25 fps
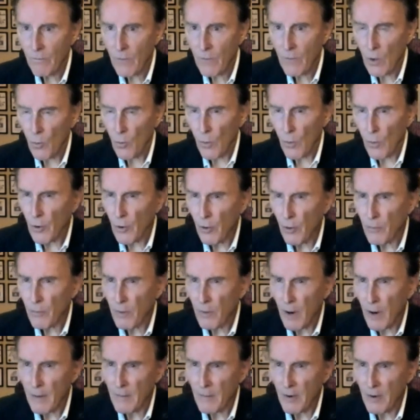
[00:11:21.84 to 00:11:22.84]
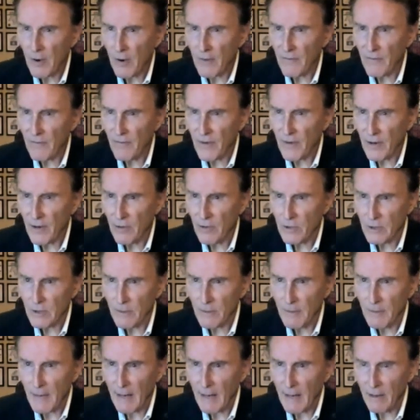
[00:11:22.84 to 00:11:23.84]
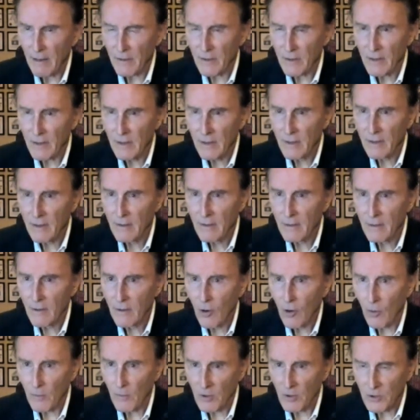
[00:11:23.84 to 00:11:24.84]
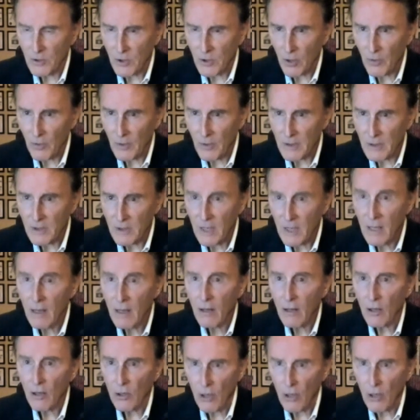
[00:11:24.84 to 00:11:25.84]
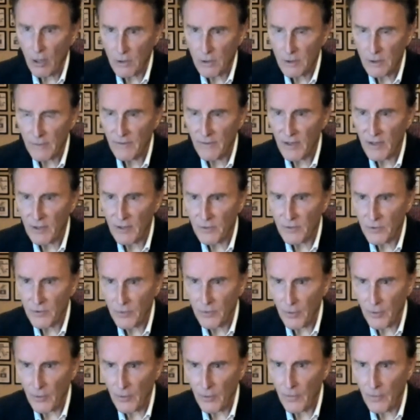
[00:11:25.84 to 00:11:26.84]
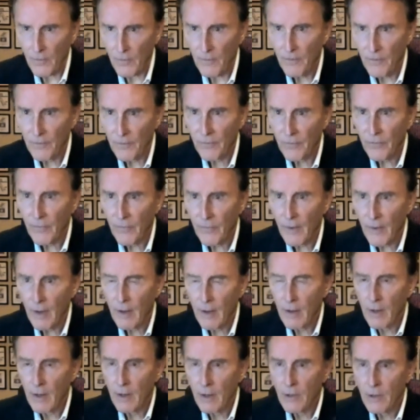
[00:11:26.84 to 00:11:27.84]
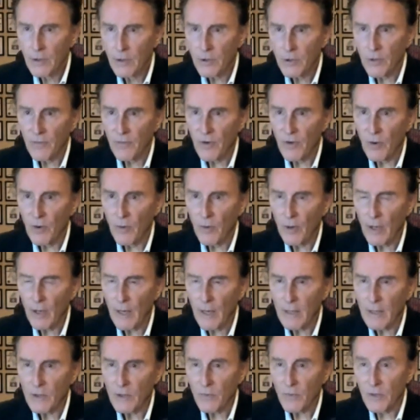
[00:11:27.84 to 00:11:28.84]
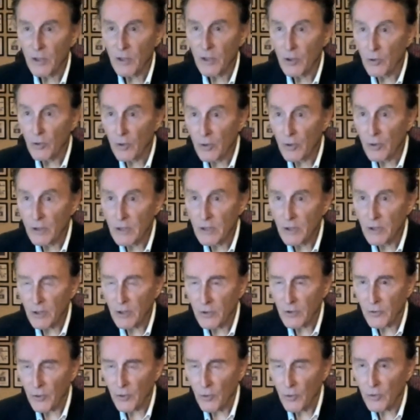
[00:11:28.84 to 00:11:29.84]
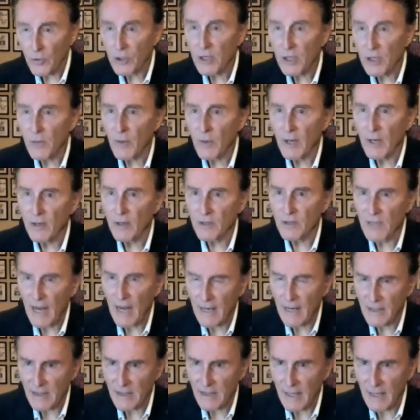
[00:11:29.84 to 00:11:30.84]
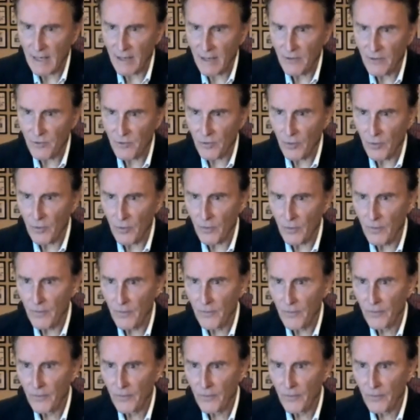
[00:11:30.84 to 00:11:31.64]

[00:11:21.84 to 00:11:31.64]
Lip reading: What are our primary fears about? Almost always loss of control. So if you realize when you lose control, someone else has that control.